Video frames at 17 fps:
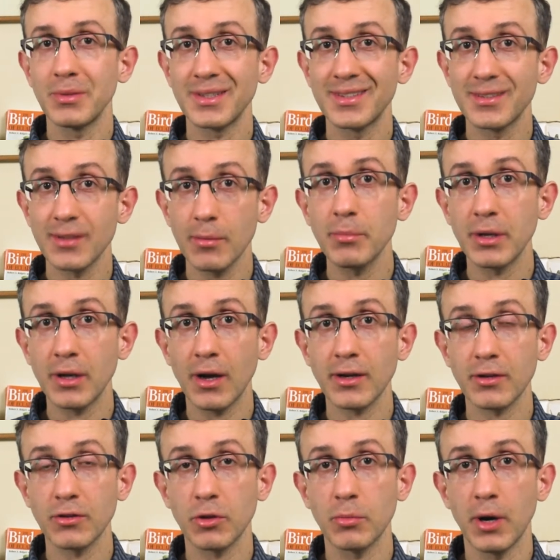but some
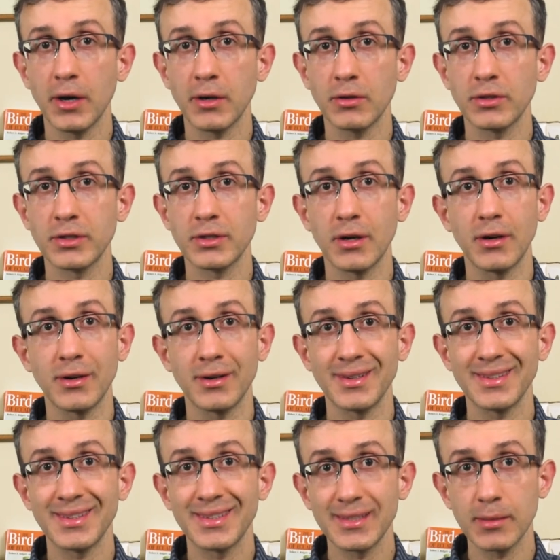binocular models
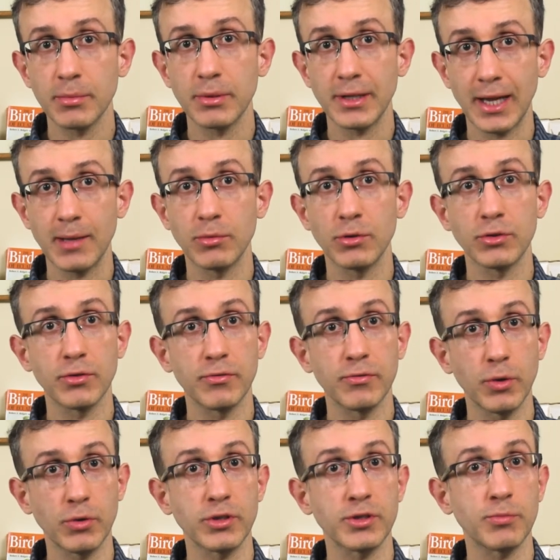are simply able
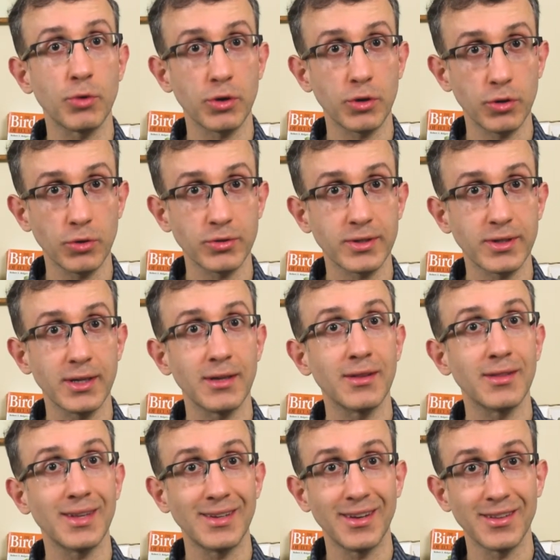to focus more
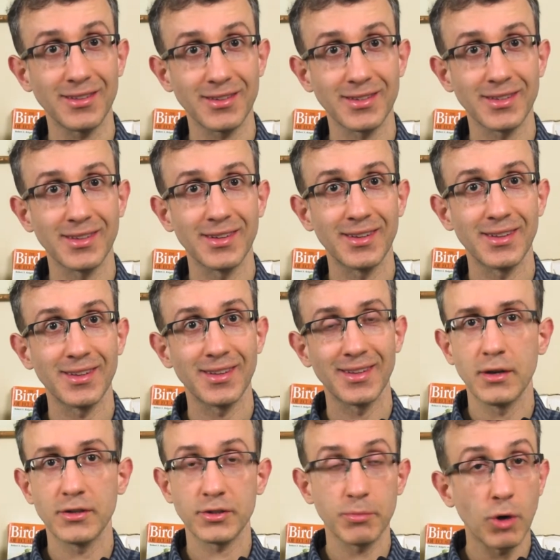closely than others.
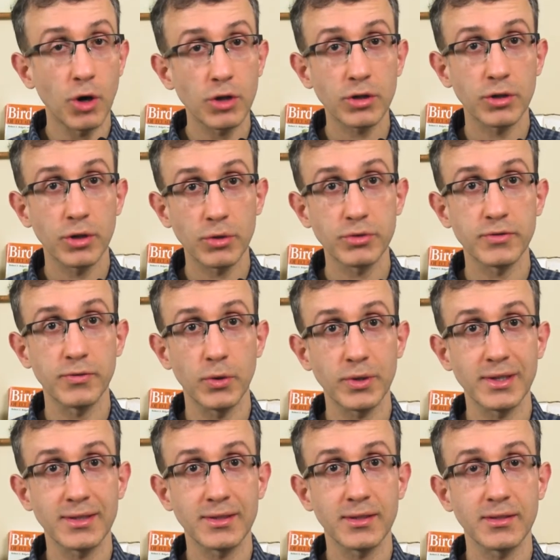A small close
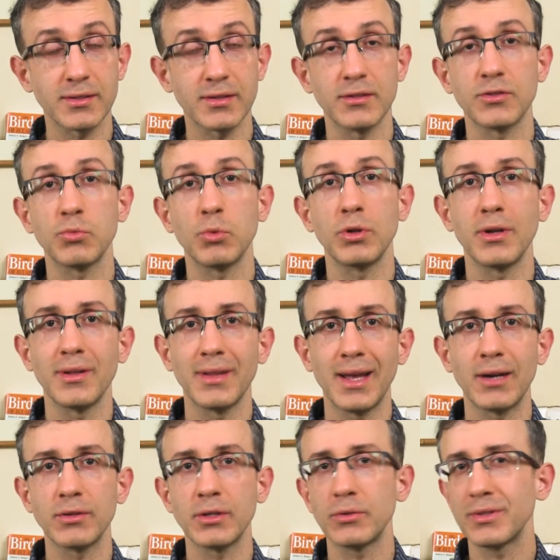focus distance will
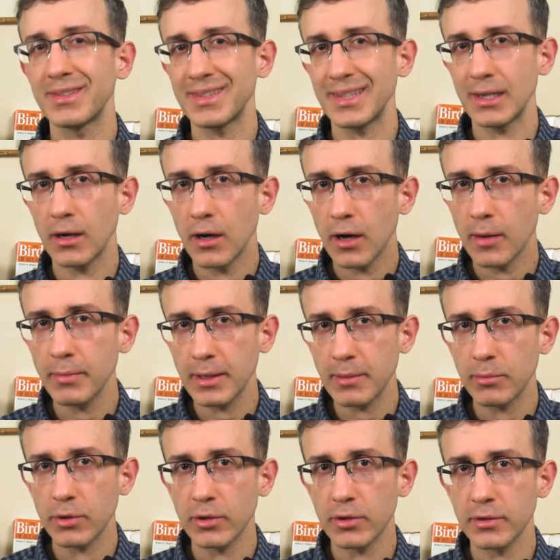allow you to see
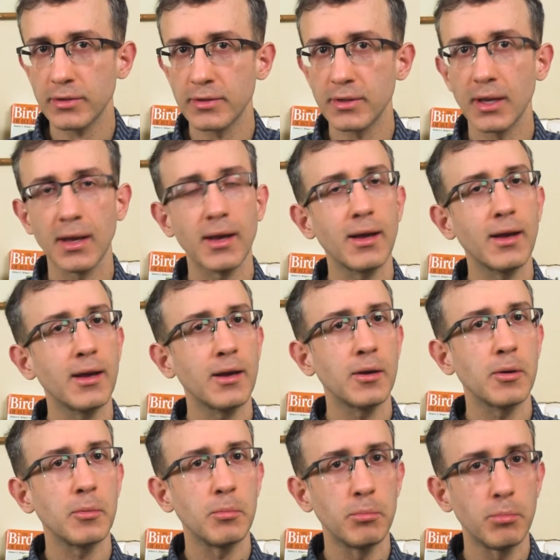hummingbirds,
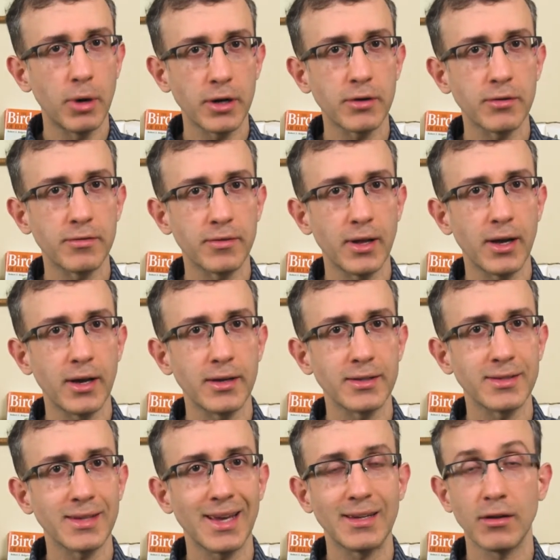
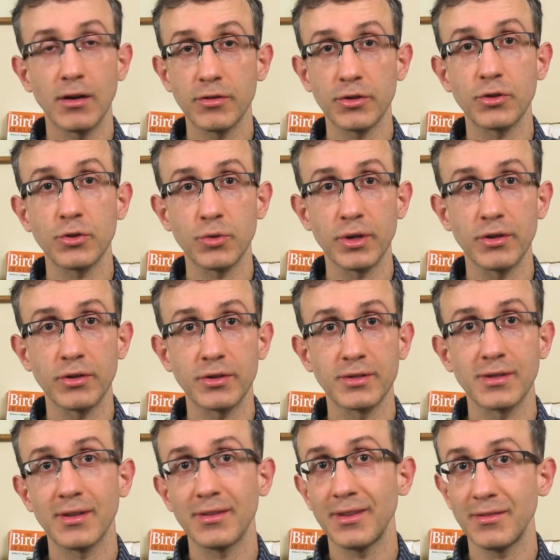butterflies, and other
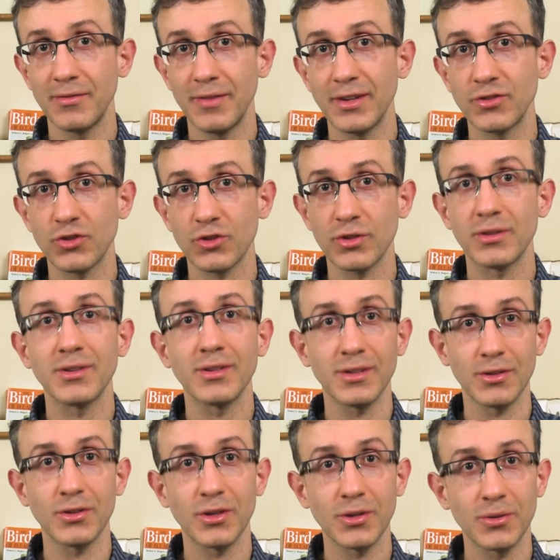critters that venture
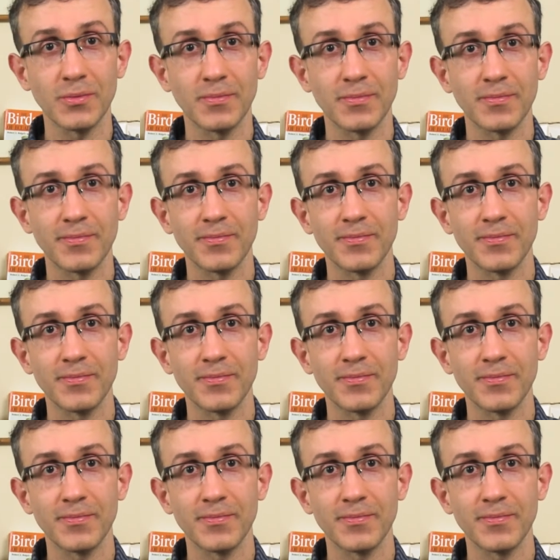near you.